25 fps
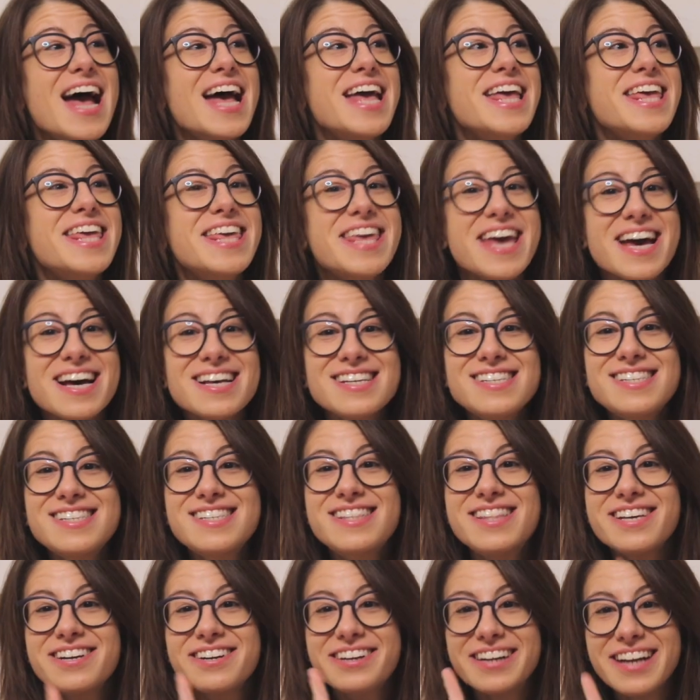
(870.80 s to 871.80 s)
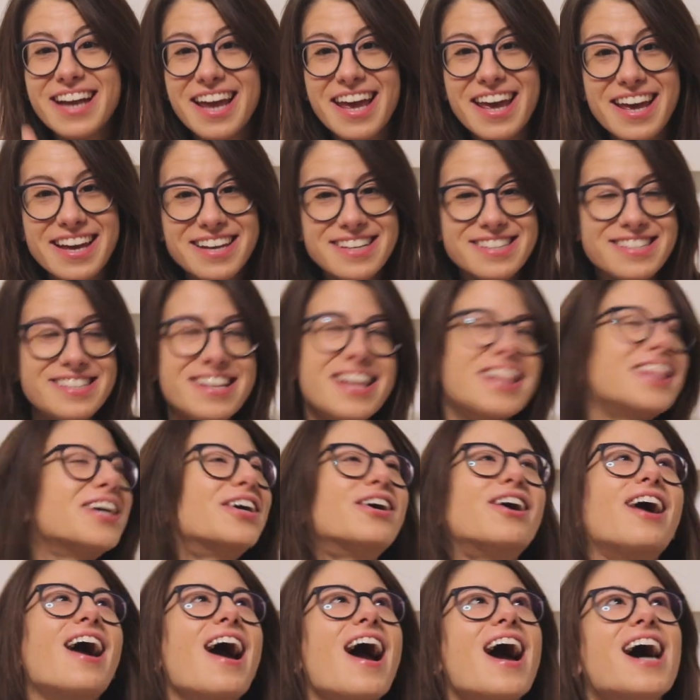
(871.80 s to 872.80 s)
Yes, there is.
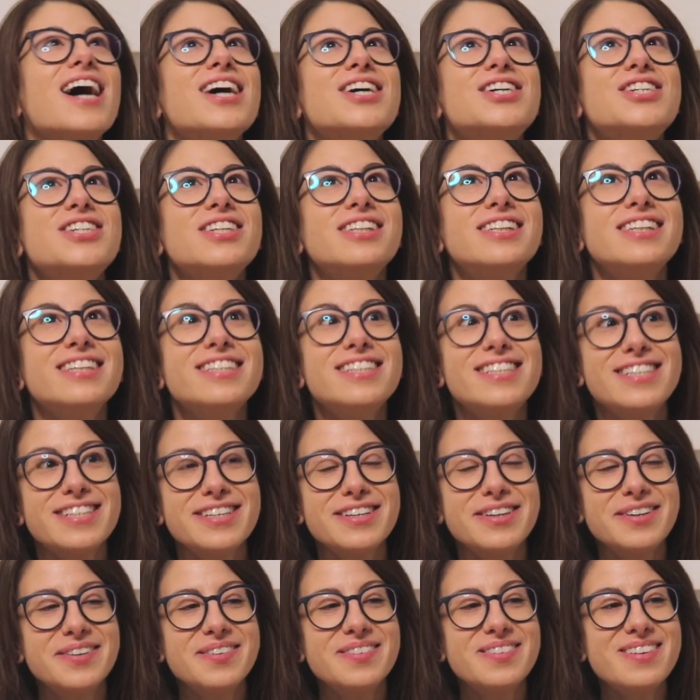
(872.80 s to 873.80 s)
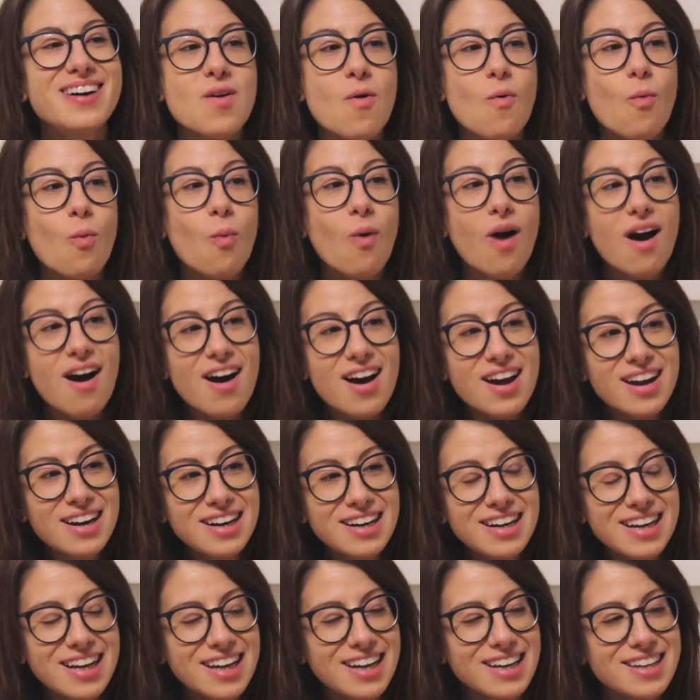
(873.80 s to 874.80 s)
There are actually two.
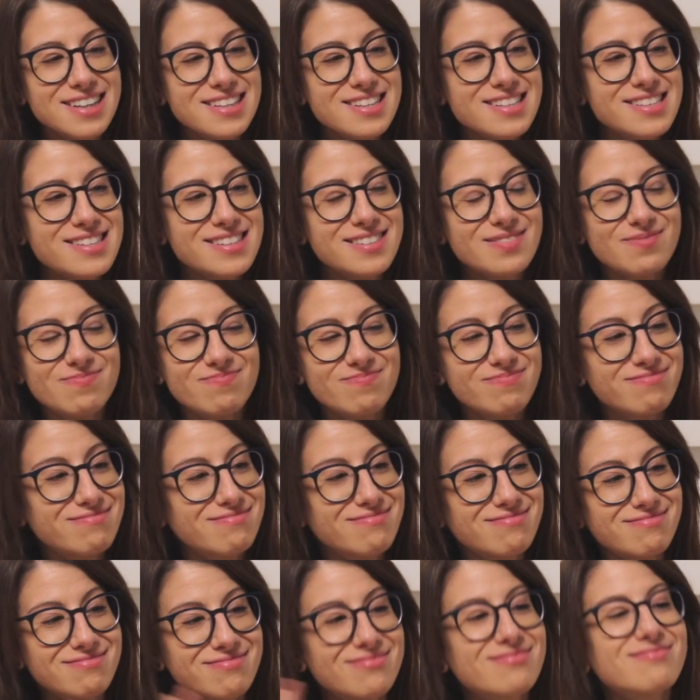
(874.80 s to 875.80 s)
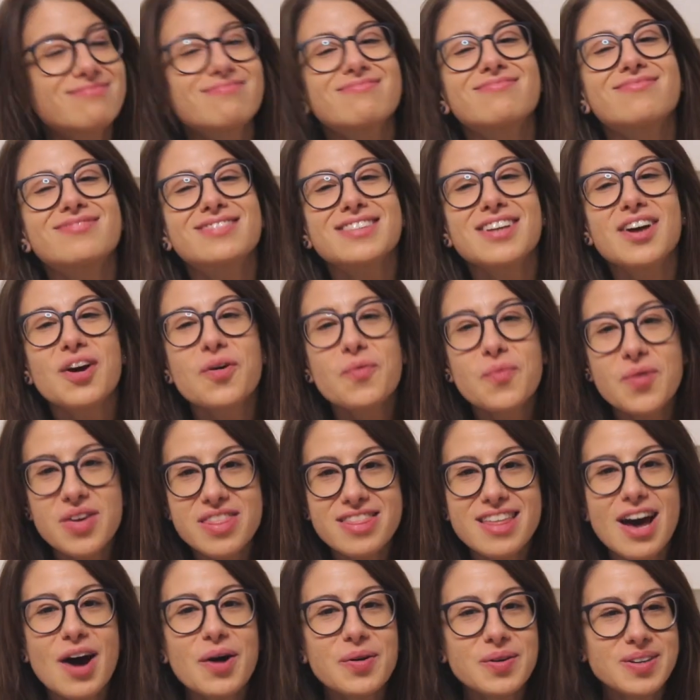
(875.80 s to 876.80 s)
One is,
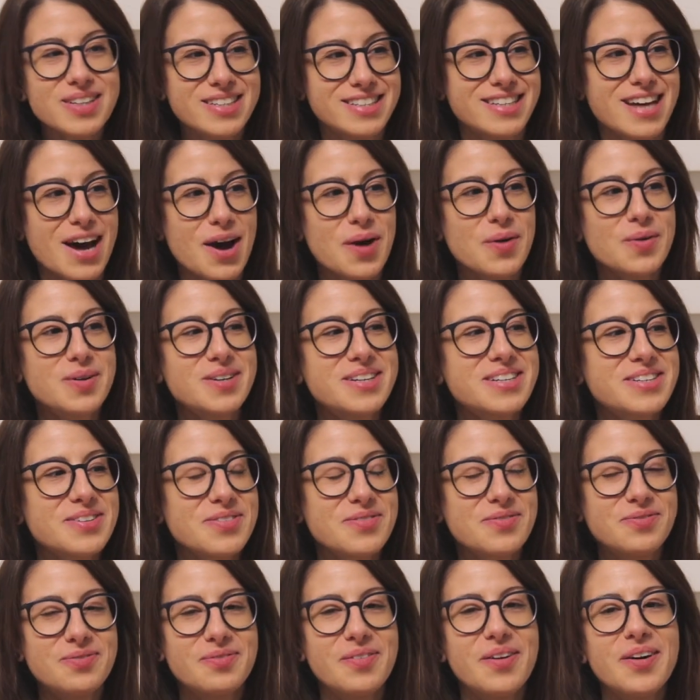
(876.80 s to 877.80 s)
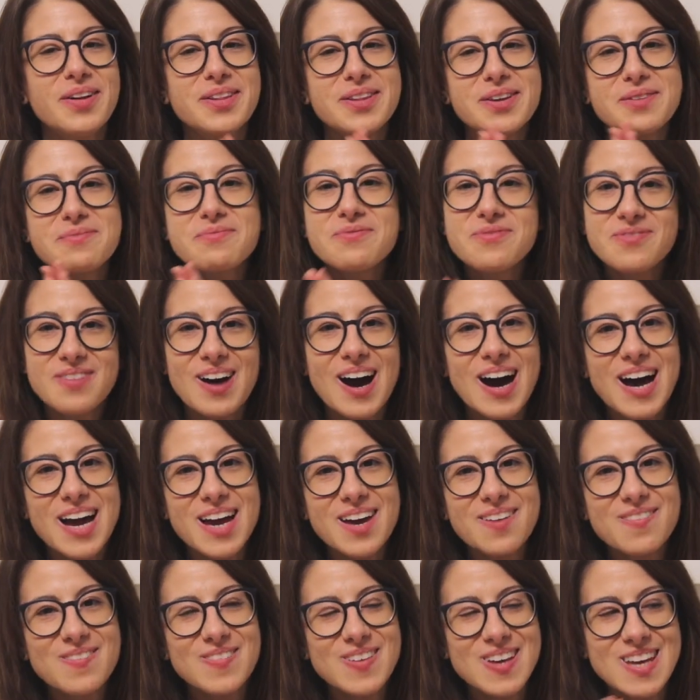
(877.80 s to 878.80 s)
without a doubt, volume
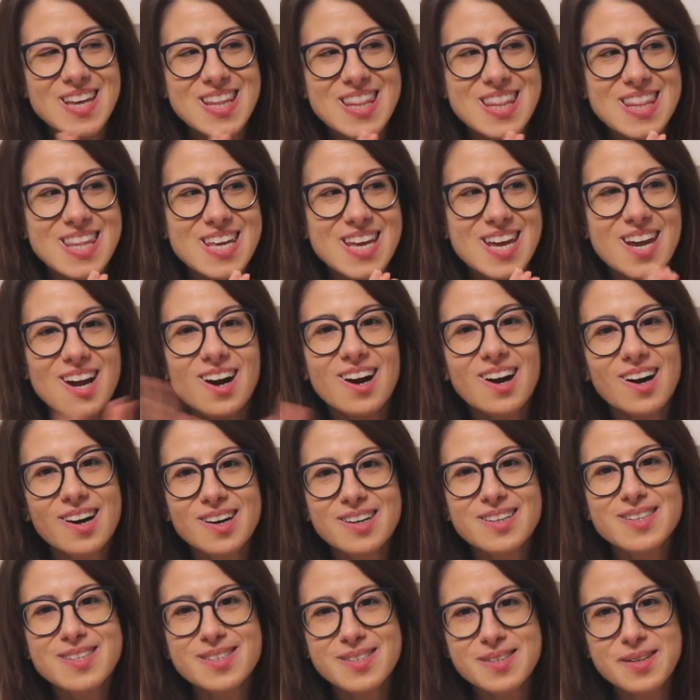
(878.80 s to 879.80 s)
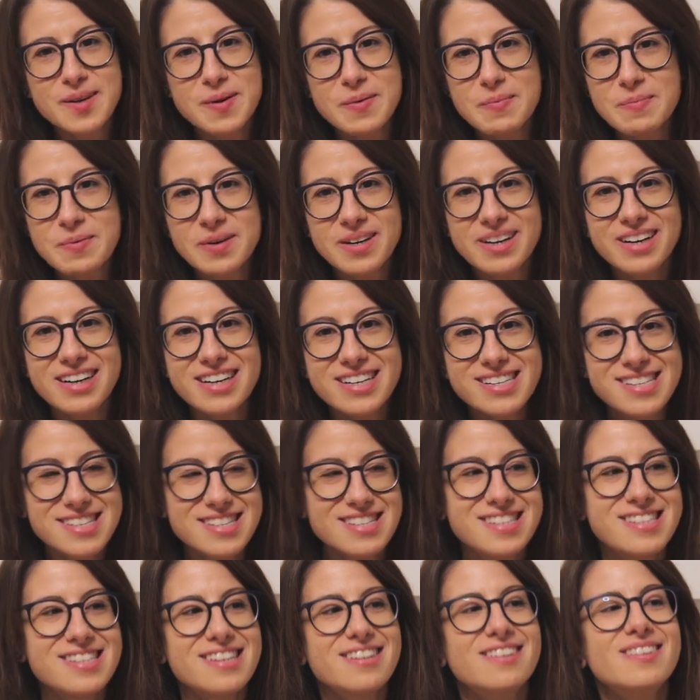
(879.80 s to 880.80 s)
5 in the Heartstopper
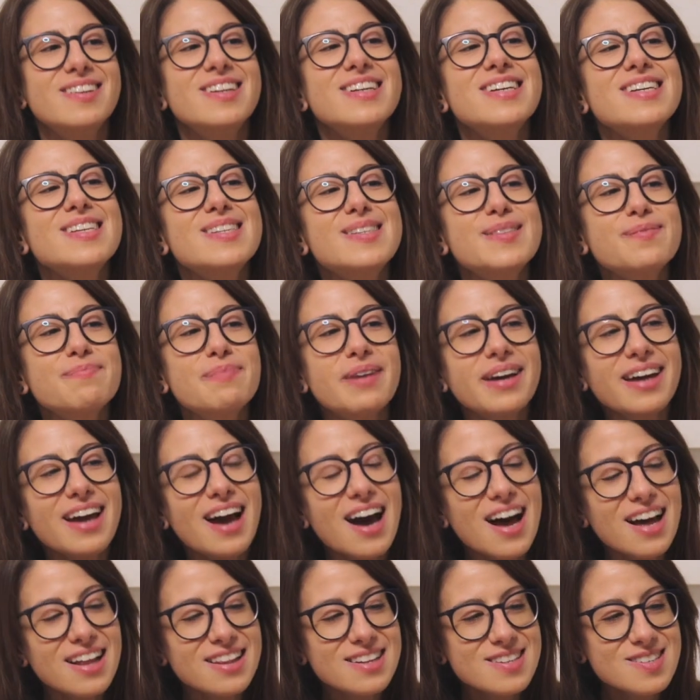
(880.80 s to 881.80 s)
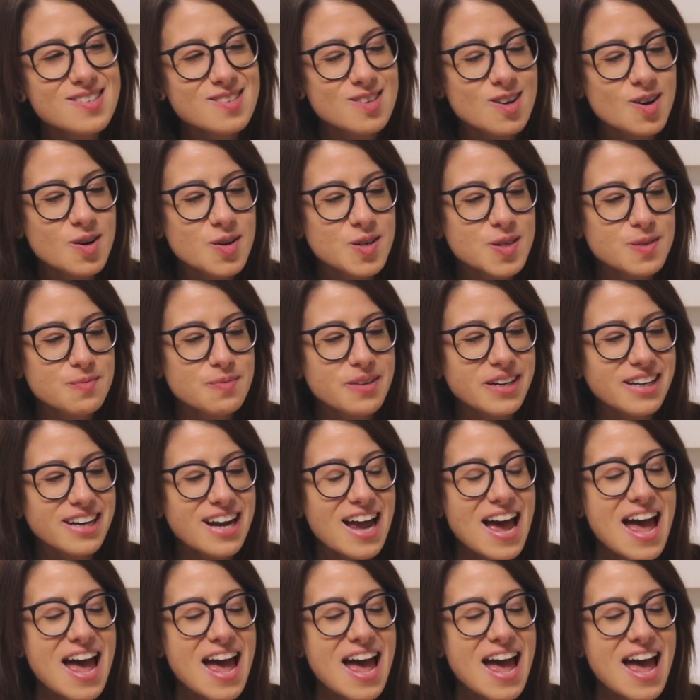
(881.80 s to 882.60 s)
series by Alice Osman.